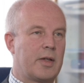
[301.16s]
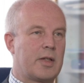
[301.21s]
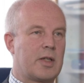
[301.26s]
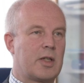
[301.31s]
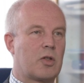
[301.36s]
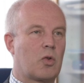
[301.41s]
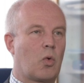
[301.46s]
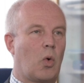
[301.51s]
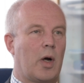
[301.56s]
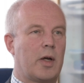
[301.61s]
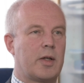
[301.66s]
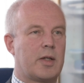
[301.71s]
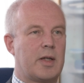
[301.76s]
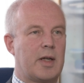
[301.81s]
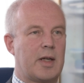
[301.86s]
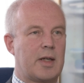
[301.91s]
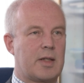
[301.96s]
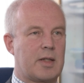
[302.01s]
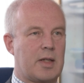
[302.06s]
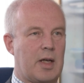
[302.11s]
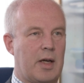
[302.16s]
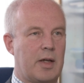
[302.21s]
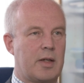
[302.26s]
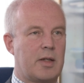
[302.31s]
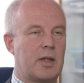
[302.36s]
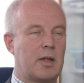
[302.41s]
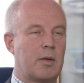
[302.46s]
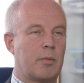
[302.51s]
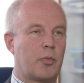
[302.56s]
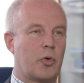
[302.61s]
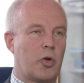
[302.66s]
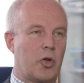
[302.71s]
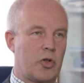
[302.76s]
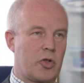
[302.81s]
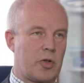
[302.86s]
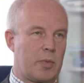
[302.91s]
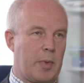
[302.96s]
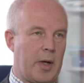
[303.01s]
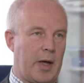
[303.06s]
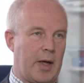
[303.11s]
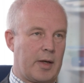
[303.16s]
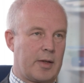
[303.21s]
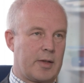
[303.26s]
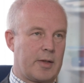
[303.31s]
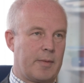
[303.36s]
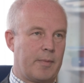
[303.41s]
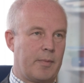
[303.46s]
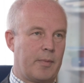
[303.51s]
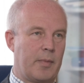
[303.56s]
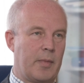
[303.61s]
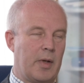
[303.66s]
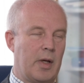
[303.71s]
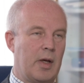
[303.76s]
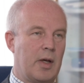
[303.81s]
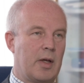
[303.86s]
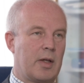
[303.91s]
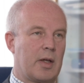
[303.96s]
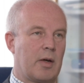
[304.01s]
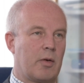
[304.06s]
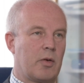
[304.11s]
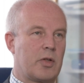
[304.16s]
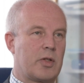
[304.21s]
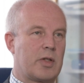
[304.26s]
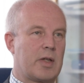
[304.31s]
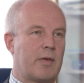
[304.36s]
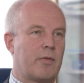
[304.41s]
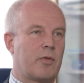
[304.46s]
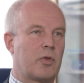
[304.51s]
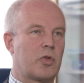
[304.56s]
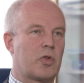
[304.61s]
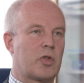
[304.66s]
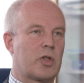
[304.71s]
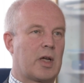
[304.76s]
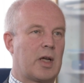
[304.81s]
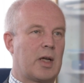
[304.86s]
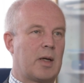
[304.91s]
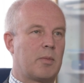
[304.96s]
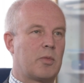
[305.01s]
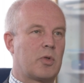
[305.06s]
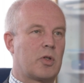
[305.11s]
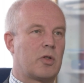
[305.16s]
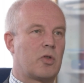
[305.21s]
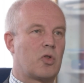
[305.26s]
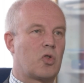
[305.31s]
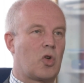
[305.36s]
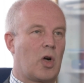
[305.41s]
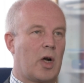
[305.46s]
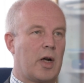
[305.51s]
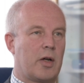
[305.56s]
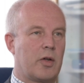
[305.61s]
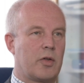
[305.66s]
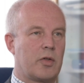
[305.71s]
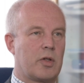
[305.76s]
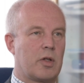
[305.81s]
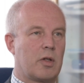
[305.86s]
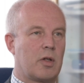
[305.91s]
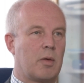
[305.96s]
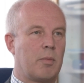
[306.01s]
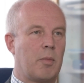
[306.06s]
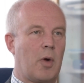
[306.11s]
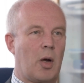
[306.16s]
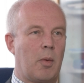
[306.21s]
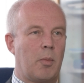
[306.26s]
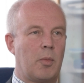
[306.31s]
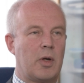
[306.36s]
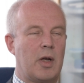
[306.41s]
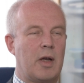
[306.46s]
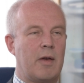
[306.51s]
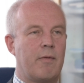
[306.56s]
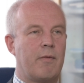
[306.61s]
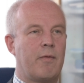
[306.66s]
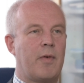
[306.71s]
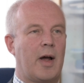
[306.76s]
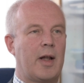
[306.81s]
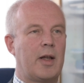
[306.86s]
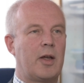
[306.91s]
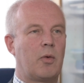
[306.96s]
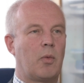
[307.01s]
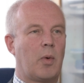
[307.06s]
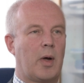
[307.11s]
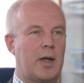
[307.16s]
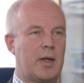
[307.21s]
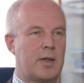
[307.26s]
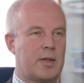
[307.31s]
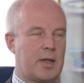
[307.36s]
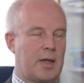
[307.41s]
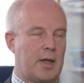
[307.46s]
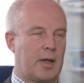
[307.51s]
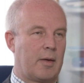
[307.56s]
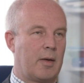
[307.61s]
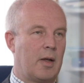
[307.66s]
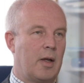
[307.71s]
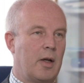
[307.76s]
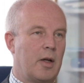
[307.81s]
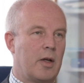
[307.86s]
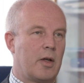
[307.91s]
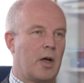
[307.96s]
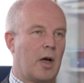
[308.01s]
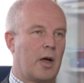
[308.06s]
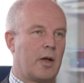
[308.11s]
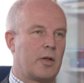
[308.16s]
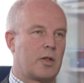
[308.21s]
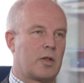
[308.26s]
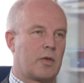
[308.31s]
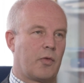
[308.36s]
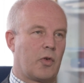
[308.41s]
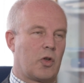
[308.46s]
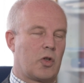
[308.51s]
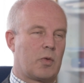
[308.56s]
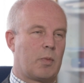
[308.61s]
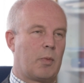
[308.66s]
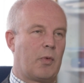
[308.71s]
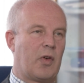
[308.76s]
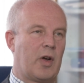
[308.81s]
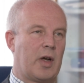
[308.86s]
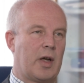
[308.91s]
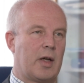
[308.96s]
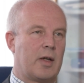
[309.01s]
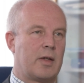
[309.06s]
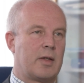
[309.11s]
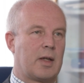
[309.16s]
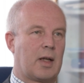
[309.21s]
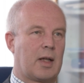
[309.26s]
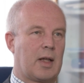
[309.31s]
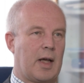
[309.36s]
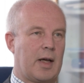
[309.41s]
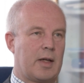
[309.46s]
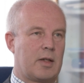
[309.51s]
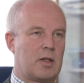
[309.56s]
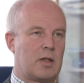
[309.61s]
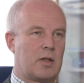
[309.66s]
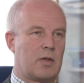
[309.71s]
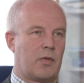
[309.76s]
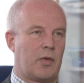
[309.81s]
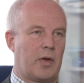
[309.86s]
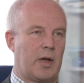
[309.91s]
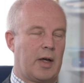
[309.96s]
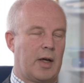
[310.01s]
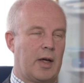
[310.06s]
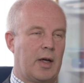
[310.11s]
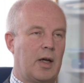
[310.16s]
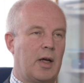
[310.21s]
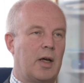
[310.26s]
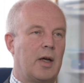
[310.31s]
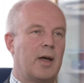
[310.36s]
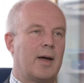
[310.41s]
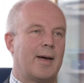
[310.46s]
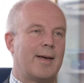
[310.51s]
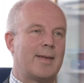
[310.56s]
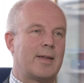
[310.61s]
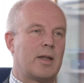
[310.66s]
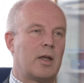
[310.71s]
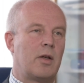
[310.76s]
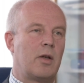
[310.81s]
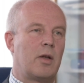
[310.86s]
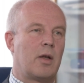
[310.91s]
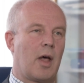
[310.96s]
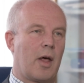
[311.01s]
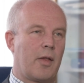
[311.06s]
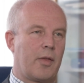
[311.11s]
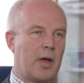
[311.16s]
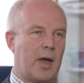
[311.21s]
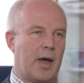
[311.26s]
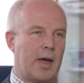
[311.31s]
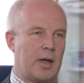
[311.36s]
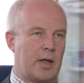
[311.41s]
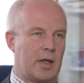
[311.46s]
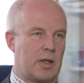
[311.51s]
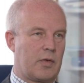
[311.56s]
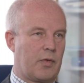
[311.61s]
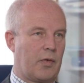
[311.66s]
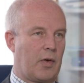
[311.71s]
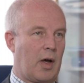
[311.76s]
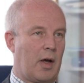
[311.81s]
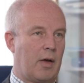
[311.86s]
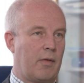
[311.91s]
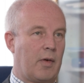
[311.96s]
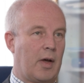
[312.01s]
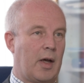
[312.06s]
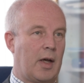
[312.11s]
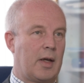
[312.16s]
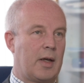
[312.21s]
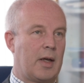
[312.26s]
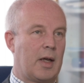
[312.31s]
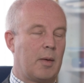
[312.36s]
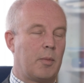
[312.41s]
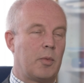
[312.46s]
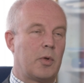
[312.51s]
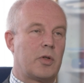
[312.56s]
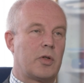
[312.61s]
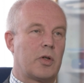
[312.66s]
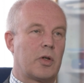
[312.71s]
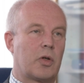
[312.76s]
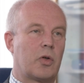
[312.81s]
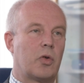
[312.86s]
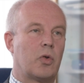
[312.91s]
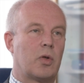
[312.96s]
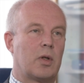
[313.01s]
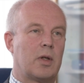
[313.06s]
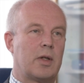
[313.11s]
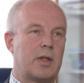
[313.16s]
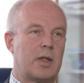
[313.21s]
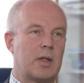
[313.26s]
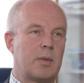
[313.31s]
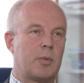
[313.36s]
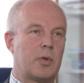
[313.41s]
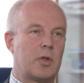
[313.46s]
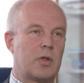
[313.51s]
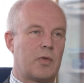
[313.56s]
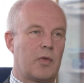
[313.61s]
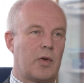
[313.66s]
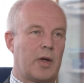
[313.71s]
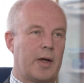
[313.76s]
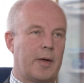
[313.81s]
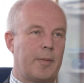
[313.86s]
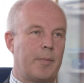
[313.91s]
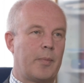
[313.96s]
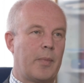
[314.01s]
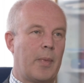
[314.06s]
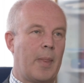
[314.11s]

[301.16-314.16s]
this is quite an exciting prospect. There are several schemes and trials at the moment evaluating sofosbuvir and declatizvir and another NS5A inhibitor called ledipasvir